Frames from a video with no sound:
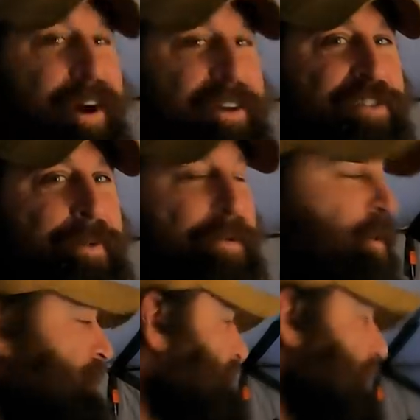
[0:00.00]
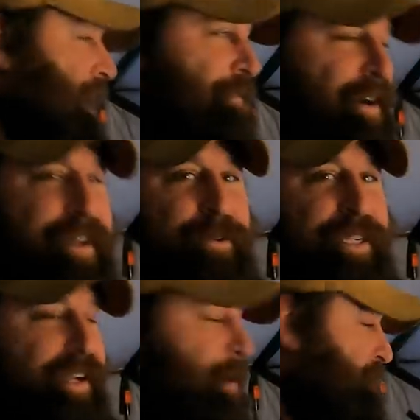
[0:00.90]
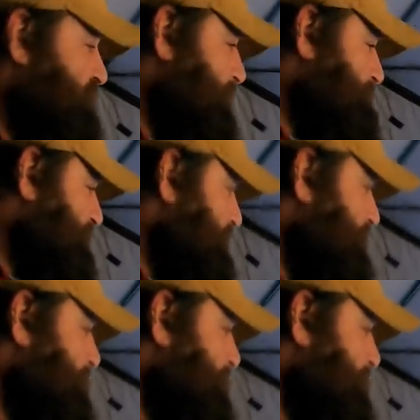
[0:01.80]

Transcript: honest report on that after I use it a couple trips.